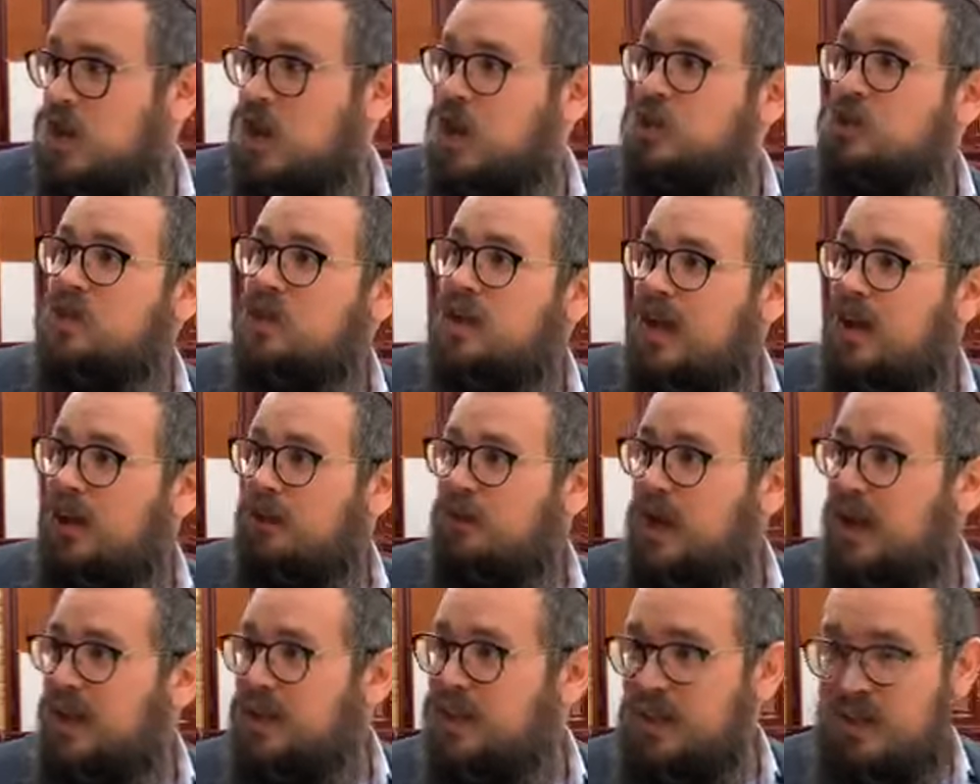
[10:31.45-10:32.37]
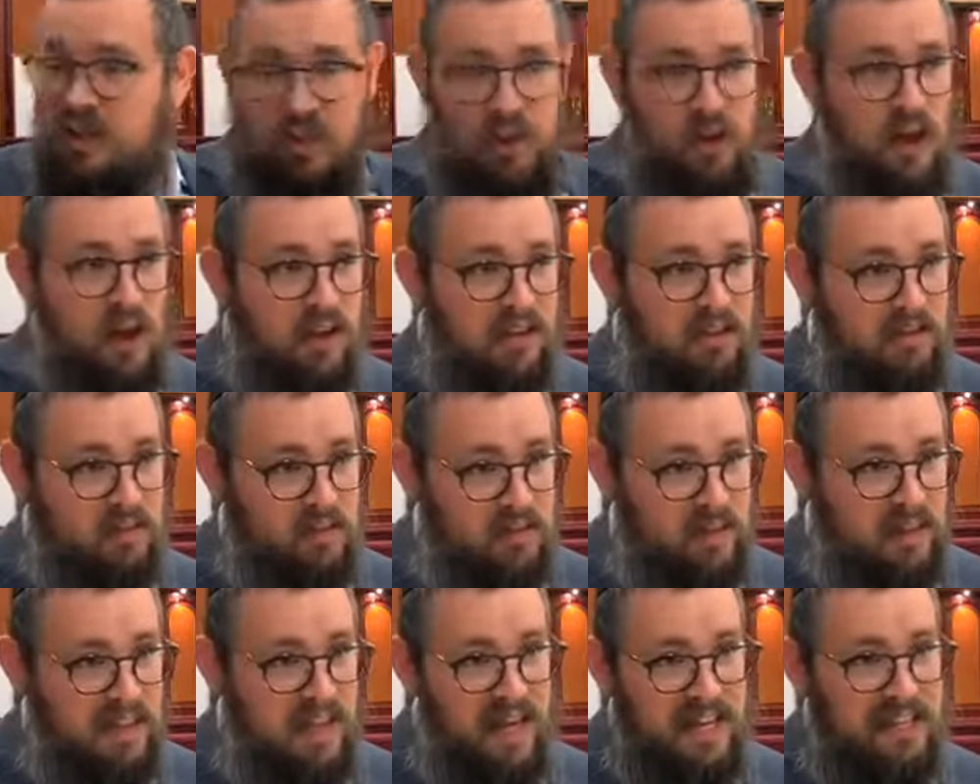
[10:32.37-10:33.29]
So now already the
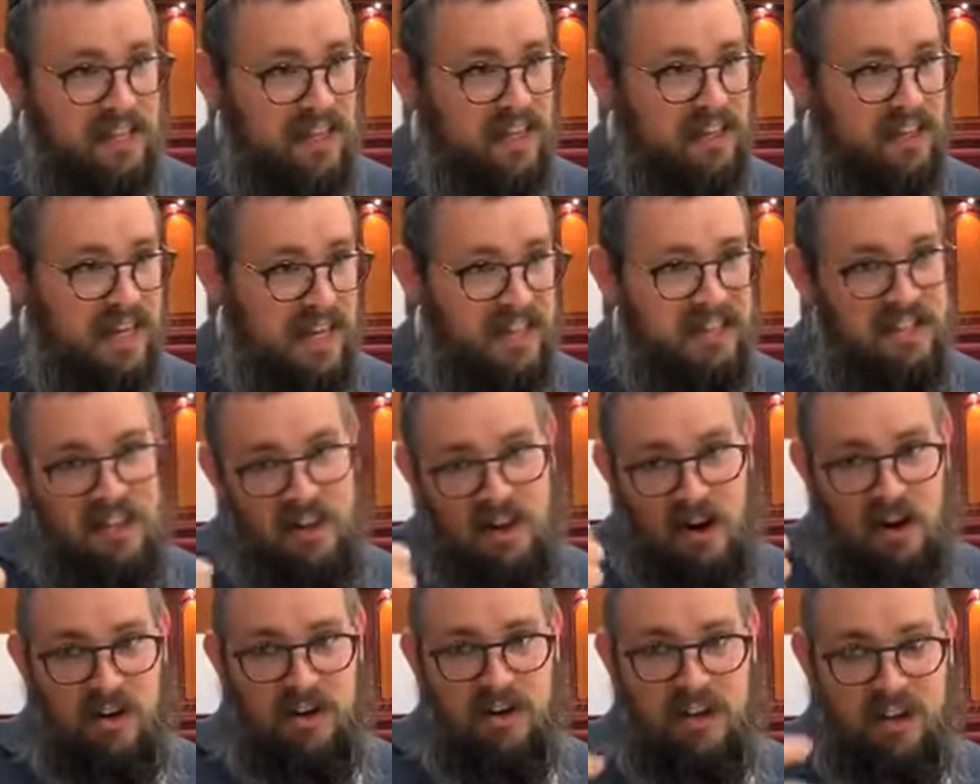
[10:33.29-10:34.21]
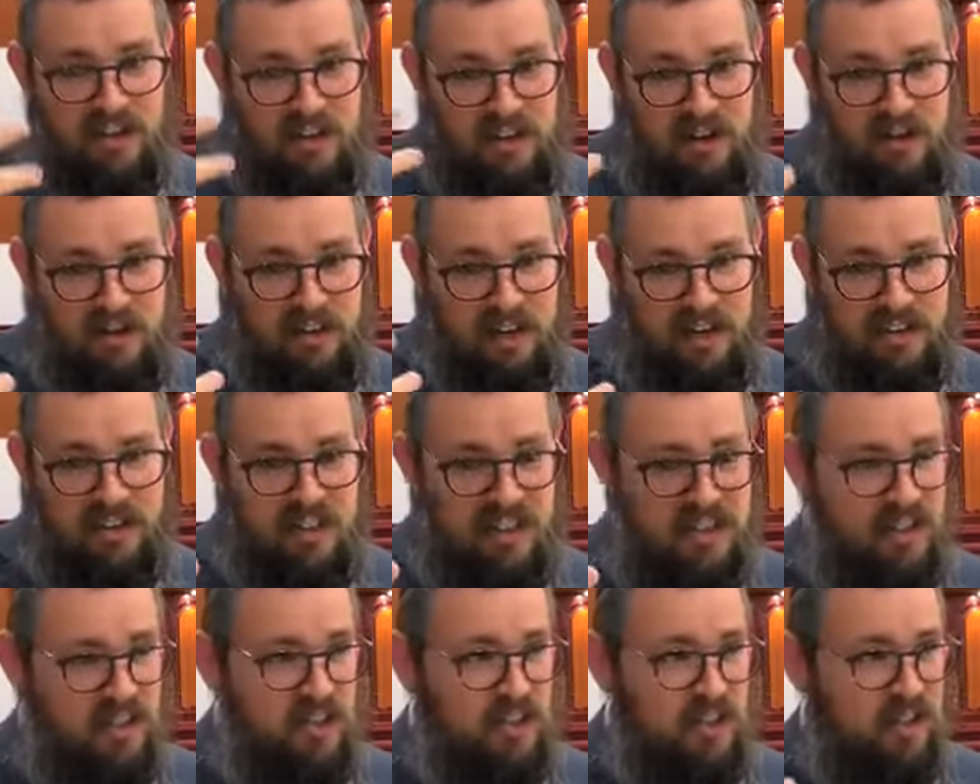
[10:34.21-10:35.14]
thought, the ideas as they are in their
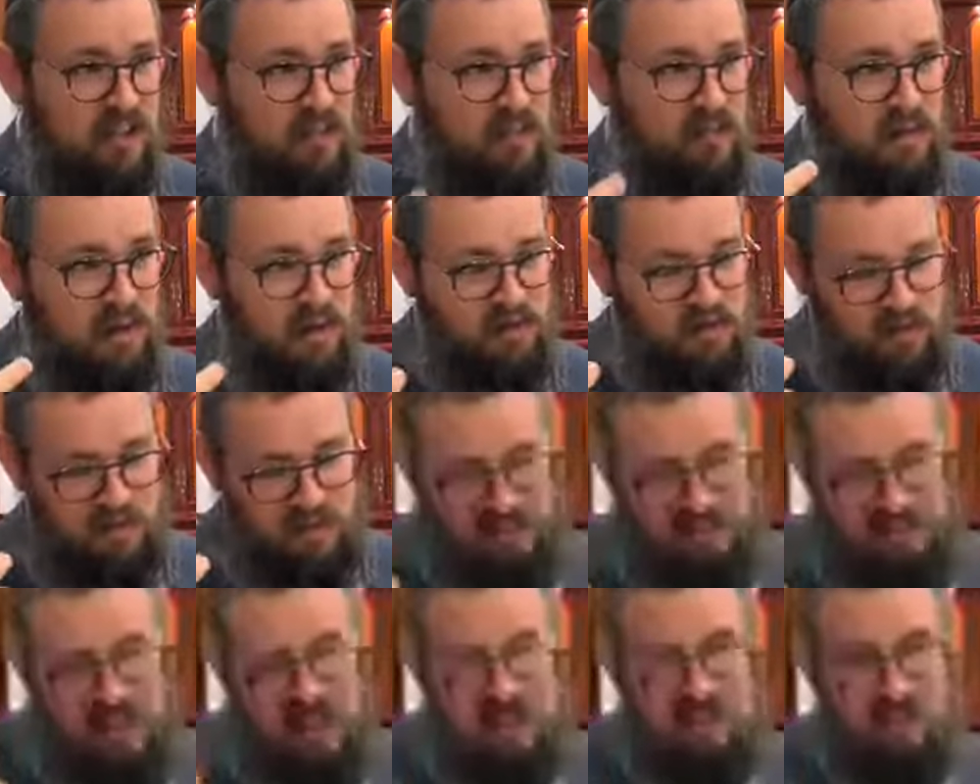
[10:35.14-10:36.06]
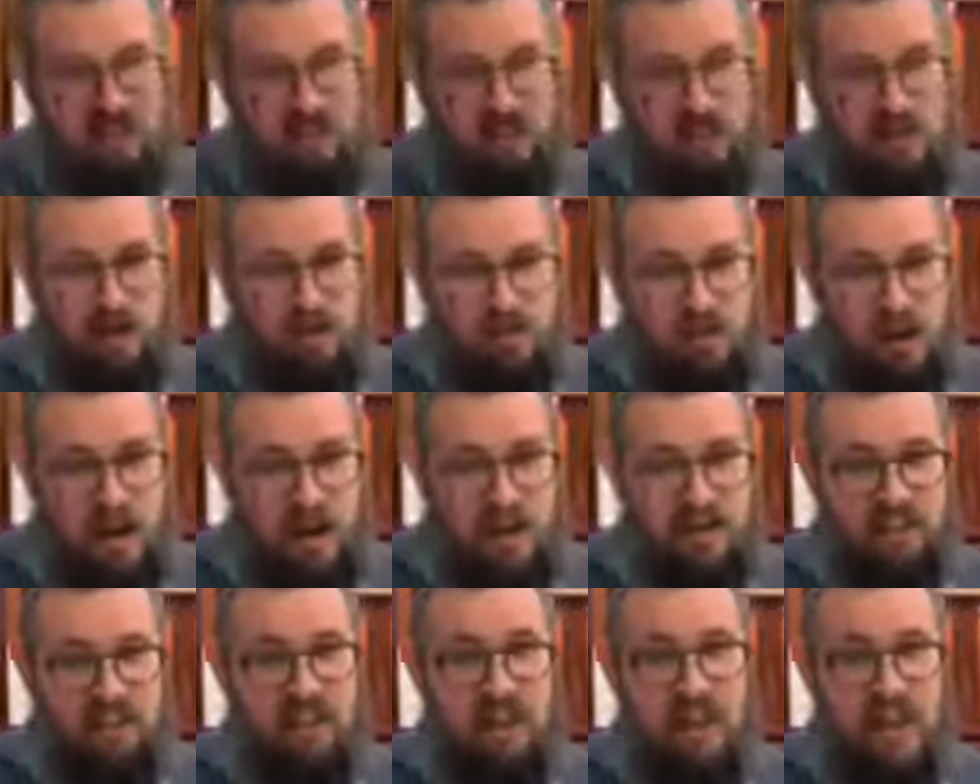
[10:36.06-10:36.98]
intense state in your own
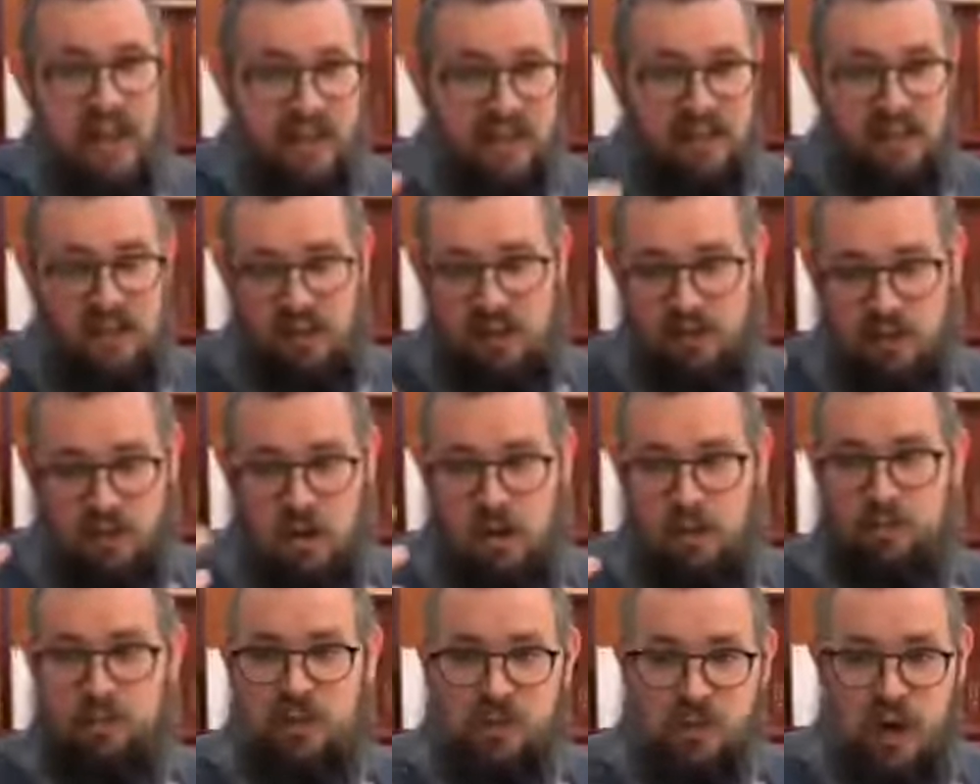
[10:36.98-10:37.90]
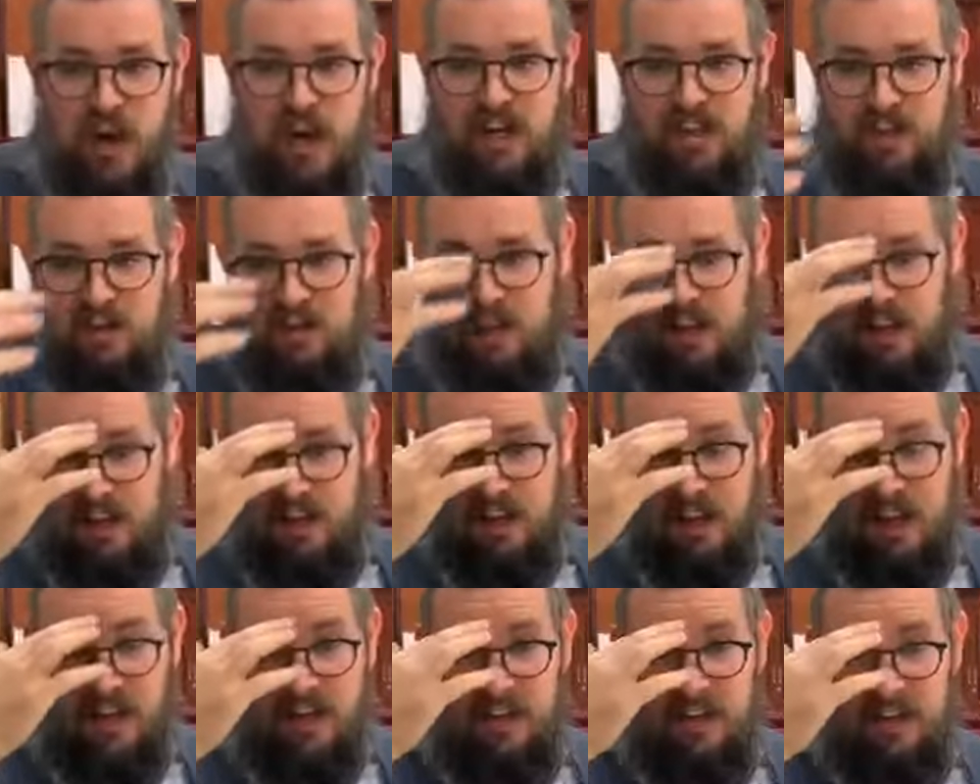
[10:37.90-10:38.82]
mind, as they are so abstract
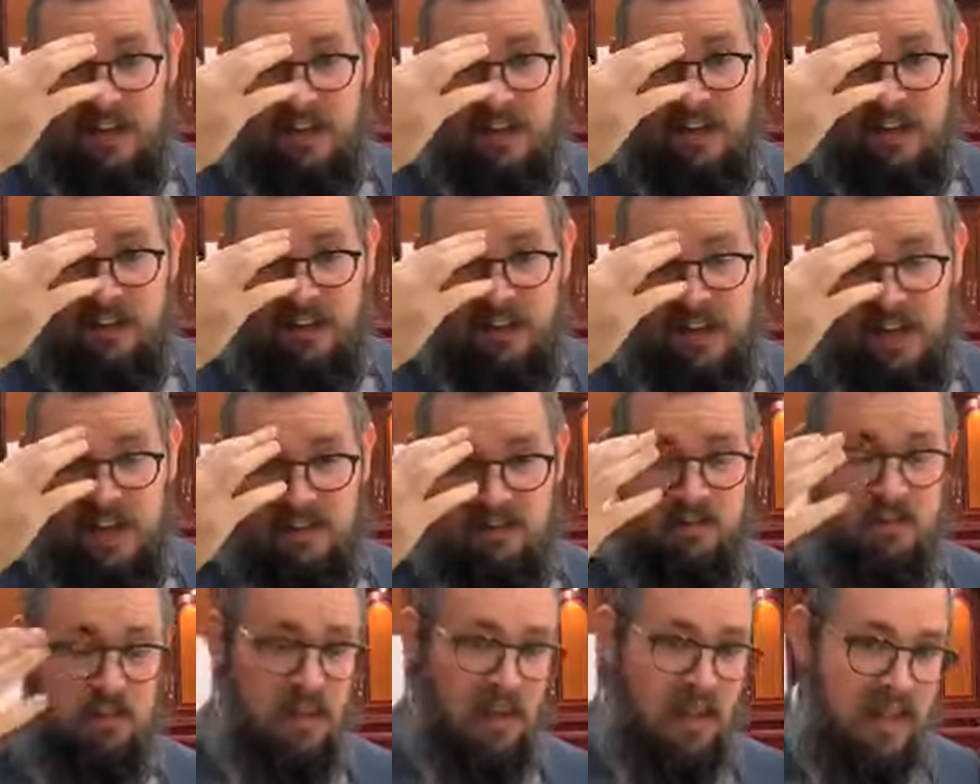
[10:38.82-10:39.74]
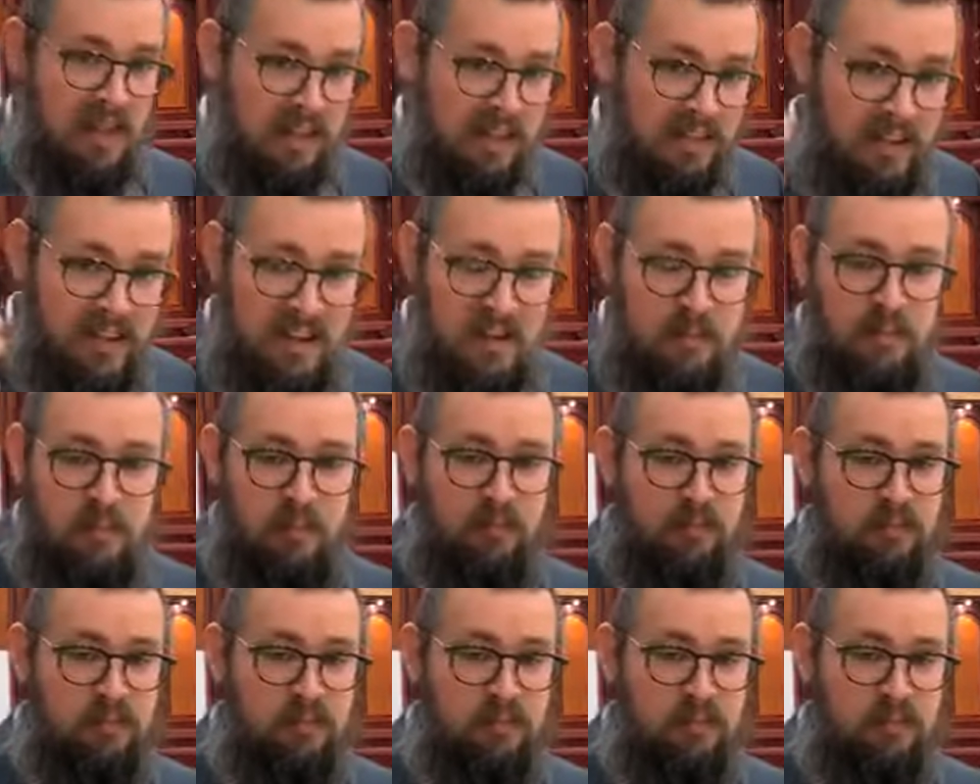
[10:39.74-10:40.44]
and deep,